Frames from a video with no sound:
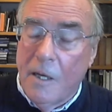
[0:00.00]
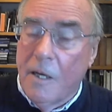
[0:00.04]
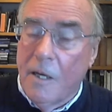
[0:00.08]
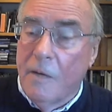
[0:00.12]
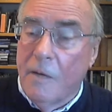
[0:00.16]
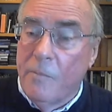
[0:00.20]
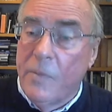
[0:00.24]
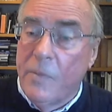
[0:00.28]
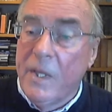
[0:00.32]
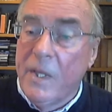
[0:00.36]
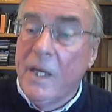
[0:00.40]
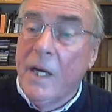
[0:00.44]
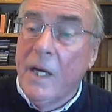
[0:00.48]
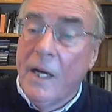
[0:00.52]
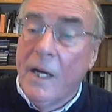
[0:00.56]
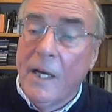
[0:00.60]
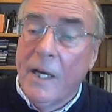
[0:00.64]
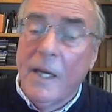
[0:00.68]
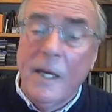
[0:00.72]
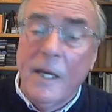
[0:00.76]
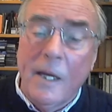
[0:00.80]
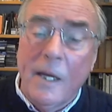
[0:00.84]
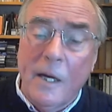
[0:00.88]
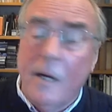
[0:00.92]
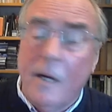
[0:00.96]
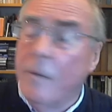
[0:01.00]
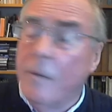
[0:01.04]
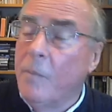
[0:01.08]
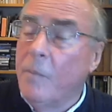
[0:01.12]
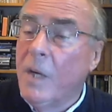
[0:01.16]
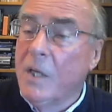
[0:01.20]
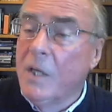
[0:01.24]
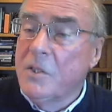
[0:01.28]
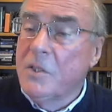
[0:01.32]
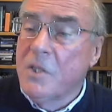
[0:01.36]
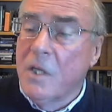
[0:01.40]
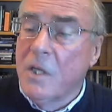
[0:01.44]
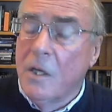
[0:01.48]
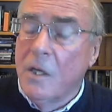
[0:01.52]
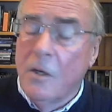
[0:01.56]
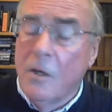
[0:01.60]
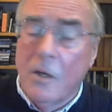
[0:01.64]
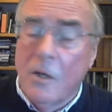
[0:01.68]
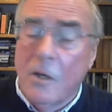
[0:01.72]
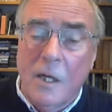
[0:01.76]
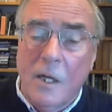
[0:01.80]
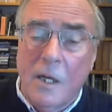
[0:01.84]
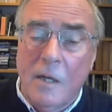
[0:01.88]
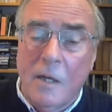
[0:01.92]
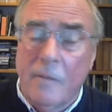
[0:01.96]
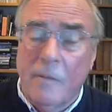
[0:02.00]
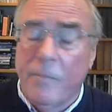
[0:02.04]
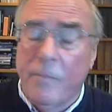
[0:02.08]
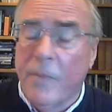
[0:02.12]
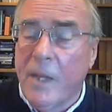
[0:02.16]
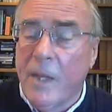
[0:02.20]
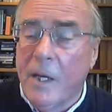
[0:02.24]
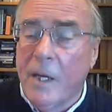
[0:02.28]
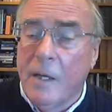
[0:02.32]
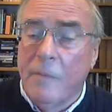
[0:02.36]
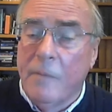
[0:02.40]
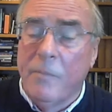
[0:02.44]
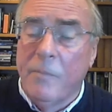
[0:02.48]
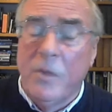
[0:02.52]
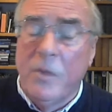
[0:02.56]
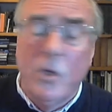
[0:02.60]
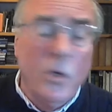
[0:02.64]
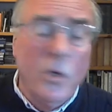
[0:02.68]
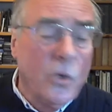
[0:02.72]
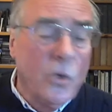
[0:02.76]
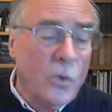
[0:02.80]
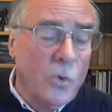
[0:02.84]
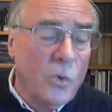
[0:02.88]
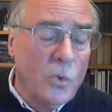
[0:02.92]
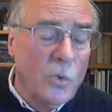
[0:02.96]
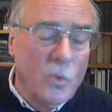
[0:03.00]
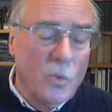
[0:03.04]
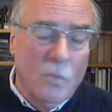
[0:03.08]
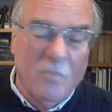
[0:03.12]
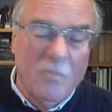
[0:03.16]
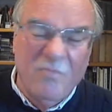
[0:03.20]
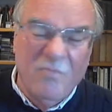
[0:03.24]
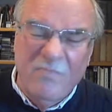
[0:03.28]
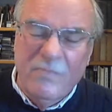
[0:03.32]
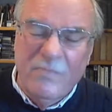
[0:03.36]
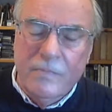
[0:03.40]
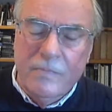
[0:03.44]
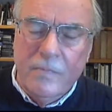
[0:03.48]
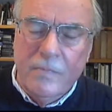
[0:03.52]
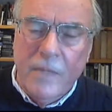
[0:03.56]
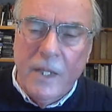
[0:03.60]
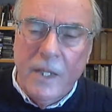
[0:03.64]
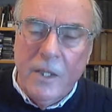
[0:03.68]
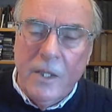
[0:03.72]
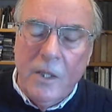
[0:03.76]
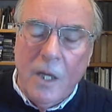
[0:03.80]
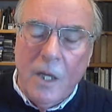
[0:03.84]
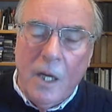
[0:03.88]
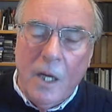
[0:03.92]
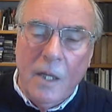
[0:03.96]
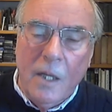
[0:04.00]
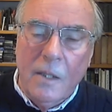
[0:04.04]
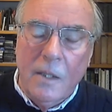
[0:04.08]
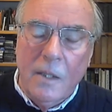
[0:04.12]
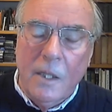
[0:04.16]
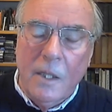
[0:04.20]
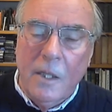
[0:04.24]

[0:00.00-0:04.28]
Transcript: a BA, a must, uh, um, you, uh,